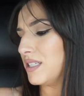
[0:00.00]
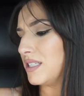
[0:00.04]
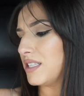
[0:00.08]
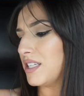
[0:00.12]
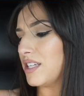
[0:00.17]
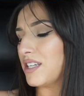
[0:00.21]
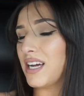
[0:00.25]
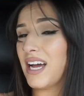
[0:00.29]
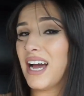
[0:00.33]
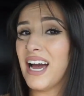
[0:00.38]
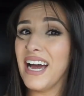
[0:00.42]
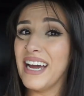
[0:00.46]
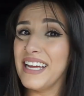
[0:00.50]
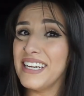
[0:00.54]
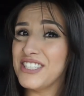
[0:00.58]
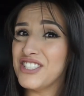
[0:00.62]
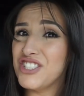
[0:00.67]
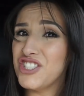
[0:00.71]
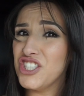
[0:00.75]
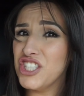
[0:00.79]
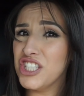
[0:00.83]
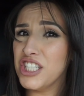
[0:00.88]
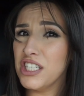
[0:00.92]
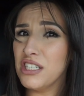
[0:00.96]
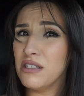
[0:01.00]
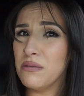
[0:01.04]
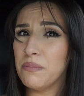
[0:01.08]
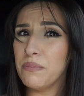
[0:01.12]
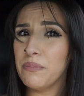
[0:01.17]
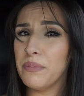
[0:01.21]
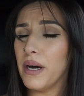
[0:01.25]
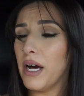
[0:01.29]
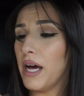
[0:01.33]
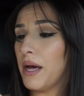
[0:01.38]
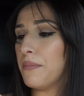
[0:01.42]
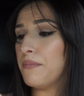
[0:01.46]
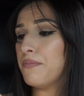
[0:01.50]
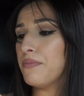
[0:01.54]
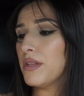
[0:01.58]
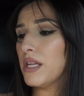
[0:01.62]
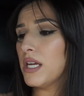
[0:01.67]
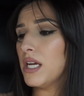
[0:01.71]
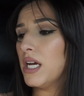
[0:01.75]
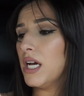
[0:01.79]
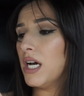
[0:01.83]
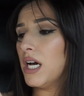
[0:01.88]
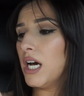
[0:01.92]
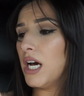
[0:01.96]
They're kind of cheap, but
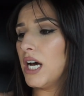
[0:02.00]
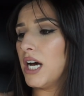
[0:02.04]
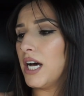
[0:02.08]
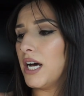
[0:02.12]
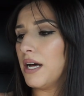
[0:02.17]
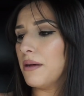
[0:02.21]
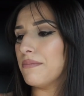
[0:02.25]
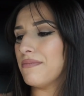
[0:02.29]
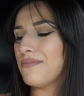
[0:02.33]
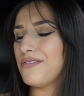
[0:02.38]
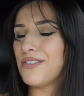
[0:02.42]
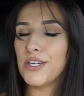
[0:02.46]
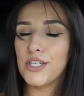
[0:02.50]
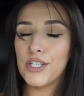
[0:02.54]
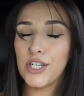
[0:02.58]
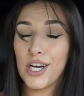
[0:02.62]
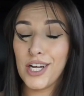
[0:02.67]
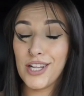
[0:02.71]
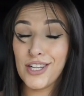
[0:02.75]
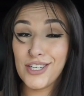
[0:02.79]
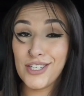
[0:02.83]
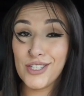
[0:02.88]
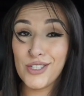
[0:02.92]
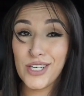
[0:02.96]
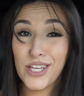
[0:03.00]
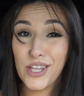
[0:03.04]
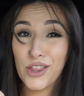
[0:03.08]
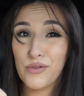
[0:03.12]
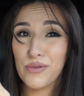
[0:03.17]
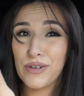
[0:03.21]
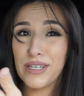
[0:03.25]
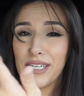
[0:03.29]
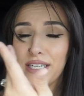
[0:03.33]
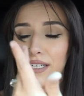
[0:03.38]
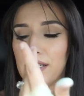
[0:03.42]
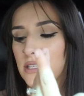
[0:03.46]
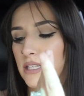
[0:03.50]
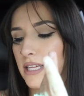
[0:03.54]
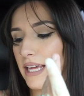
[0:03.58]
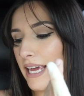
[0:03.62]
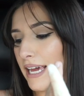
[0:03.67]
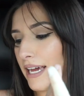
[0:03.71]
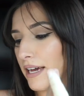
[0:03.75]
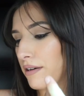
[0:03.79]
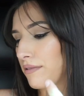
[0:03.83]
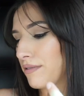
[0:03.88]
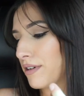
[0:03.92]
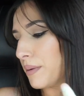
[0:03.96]
for $1 you get 3,
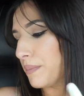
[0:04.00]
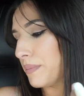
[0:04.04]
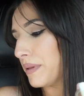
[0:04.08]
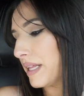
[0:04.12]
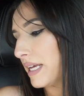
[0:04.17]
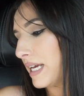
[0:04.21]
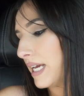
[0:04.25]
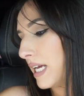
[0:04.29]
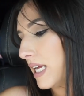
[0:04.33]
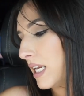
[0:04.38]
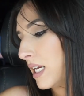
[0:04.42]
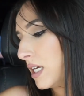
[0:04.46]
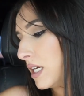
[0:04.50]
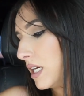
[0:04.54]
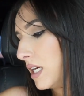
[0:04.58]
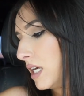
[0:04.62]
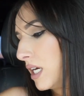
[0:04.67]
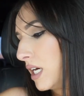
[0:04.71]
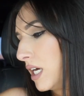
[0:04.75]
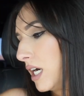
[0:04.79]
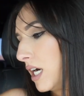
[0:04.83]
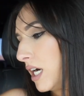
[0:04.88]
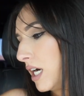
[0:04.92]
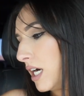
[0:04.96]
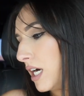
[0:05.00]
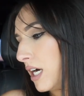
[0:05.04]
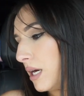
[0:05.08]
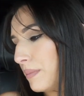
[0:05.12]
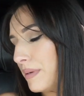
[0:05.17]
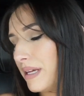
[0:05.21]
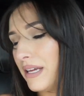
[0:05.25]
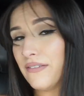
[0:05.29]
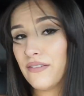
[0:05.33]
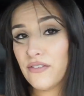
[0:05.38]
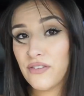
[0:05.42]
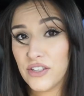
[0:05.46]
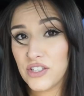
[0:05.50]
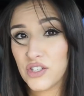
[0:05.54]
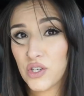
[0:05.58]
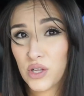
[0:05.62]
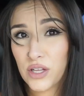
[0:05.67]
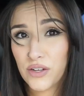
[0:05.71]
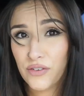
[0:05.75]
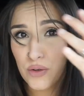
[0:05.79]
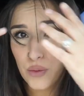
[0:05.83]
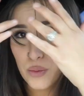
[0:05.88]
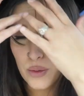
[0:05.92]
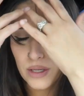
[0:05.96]
can't complain. Even if it's only for